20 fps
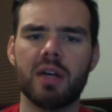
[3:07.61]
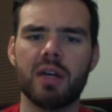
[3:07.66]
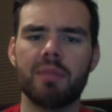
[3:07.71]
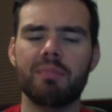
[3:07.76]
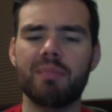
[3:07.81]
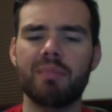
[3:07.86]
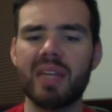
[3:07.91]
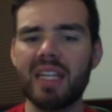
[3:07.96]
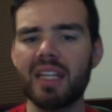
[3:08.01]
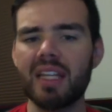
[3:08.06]

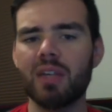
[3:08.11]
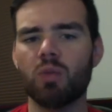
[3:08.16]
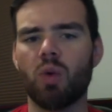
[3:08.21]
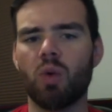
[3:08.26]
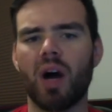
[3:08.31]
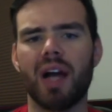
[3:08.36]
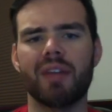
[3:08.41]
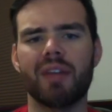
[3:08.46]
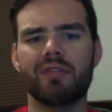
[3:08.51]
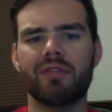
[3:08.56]
many
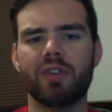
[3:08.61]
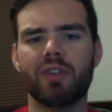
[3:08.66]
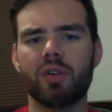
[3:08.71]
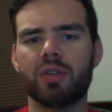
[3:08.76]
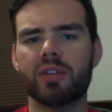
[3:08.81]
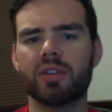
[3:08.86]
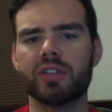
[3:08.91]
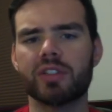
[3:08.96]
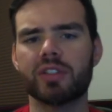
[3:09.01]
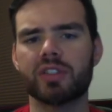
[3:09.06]
white
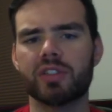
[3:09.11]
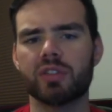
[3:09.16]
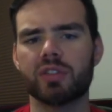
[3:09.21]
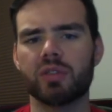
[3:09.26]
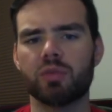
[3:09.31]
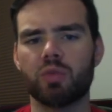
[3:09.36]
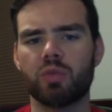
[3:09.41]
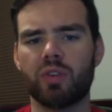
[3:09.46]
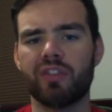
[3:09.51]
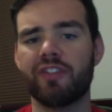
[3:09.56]
voters
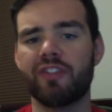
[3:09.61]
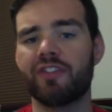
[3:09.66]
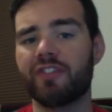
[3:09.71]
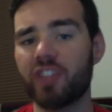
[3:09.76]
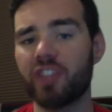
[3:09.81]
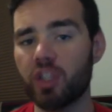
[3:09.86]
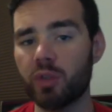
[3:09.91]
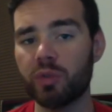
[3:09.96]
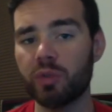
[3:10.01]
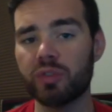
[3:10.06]

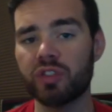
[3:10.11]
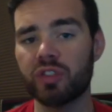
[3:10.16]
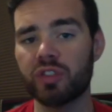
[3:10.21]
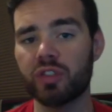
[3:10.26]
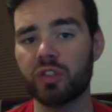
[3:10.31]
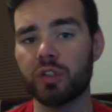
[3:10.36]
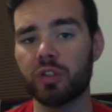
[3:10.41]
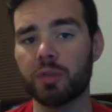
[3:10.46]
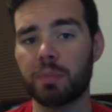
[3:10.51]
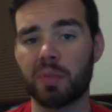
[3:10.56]
refused
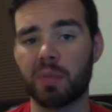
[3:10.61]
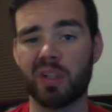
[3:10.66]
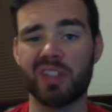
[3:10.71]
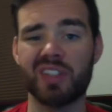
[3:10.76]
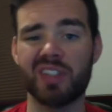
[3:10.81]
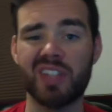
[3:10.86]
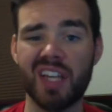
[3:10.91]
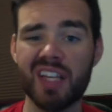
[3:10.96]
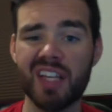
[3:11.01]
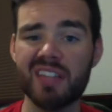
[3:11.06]
to
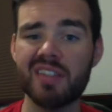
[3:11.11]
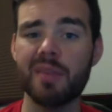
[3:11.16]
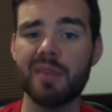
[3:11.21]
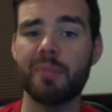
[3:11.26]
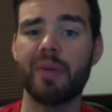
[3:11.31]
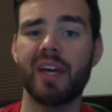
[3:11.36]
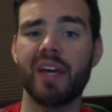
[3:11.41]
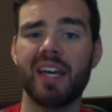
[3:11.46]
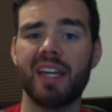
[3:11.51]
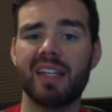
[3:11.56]

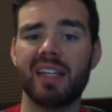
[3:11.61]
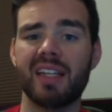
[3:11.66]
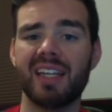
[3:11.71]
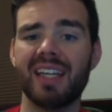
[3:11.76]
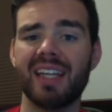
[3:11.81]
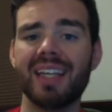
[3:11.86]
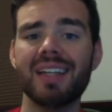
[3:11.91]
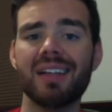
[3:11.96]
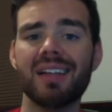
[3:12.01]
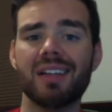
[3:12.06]
participate
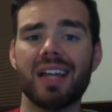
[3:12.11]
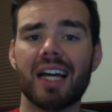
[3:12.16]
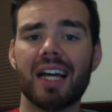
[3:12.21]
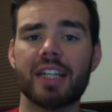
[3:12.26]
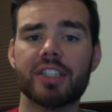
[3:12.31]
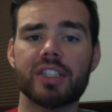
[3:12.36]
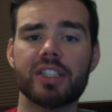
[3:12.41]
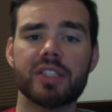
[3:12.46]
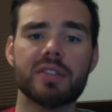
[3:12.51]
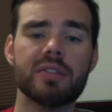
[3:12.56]
in
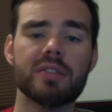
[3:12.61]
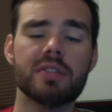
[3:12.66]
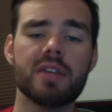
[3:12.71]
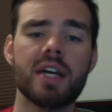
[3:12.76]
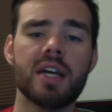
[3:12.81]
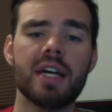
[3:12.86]
elections